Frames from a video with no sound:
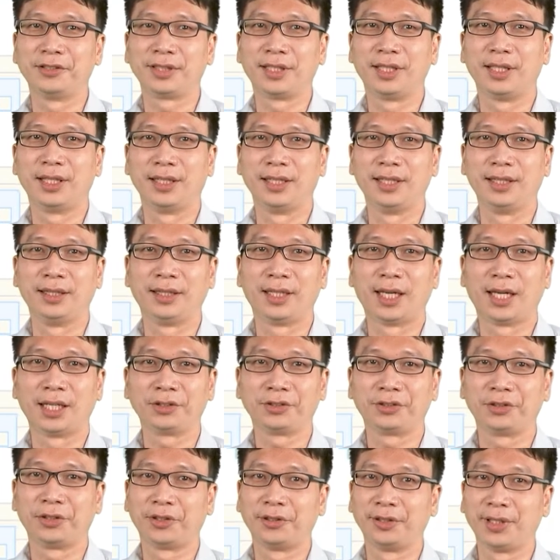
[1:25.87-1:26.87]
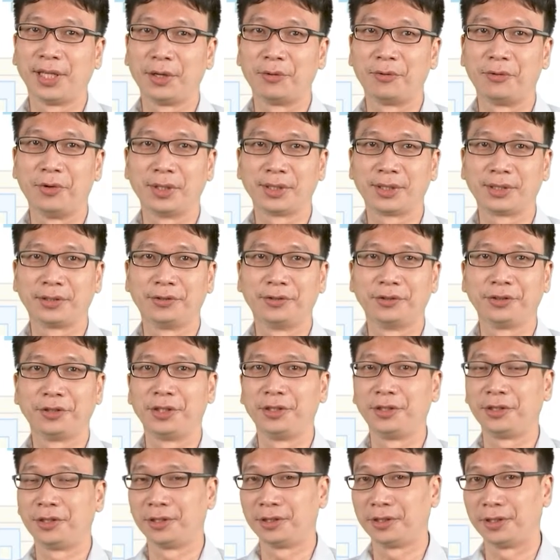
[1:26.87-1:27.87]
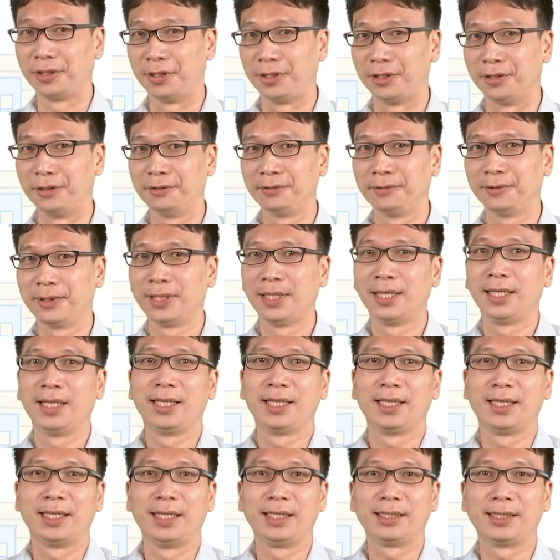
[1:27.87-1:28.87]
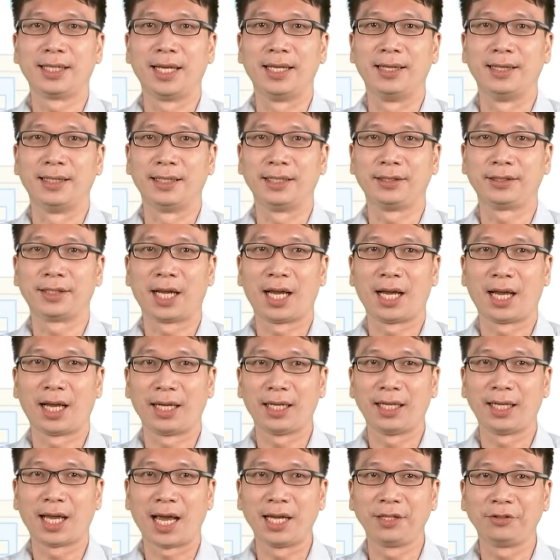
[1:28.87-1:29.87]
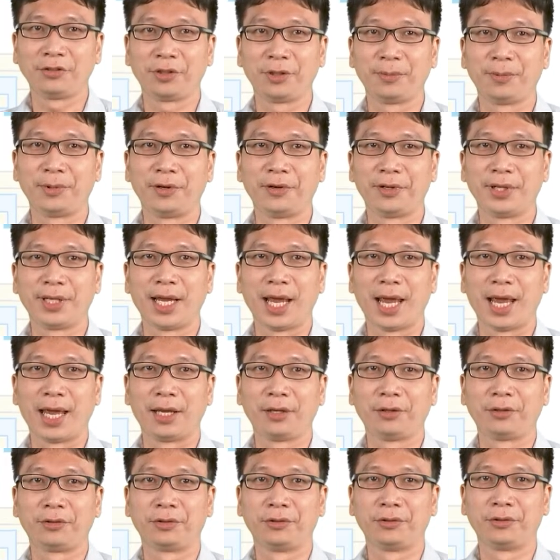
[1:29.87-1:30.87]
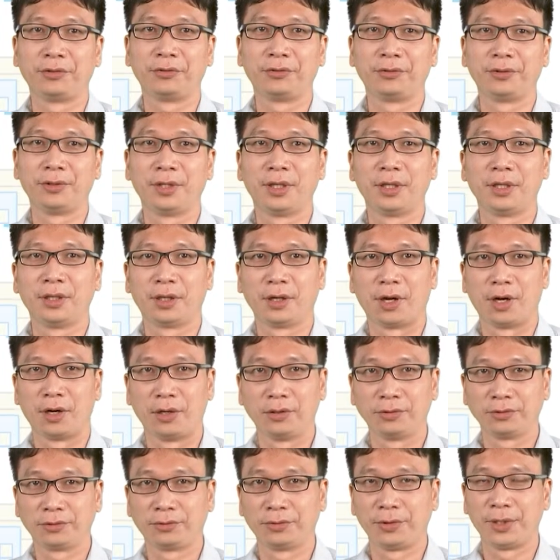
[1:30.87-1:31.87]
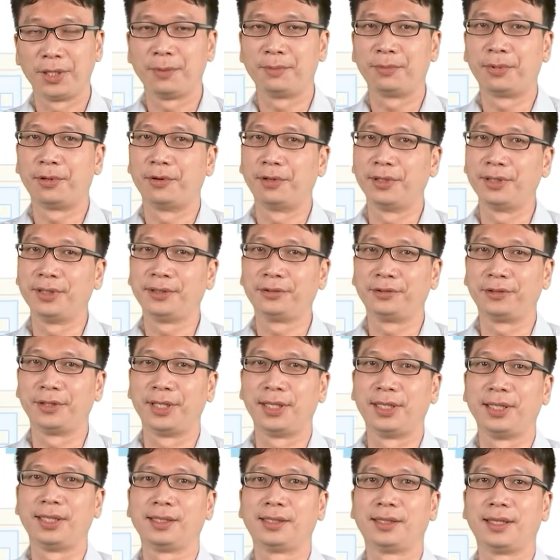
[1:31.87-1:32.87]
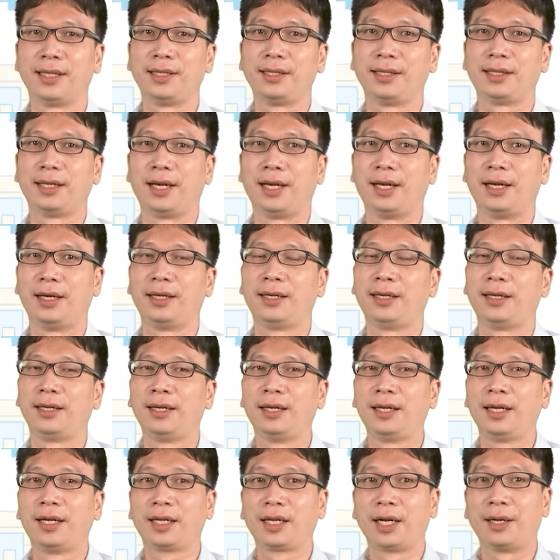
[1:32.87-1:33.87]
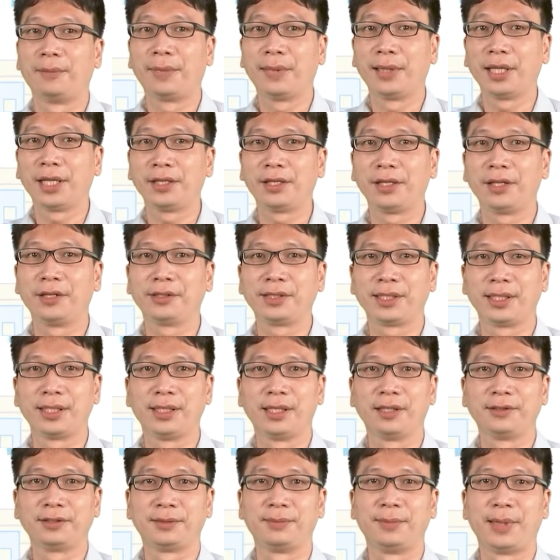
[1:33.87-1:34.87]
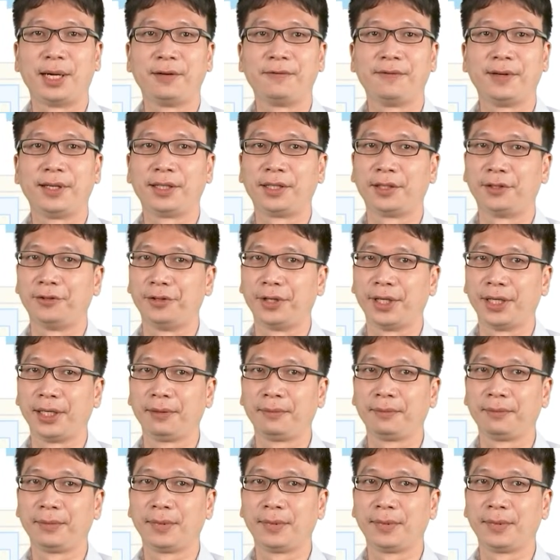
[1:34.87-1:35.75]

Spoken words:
the industrial network solution to you. It's an IEEE 823.3 standard, commonly used in the smart factory.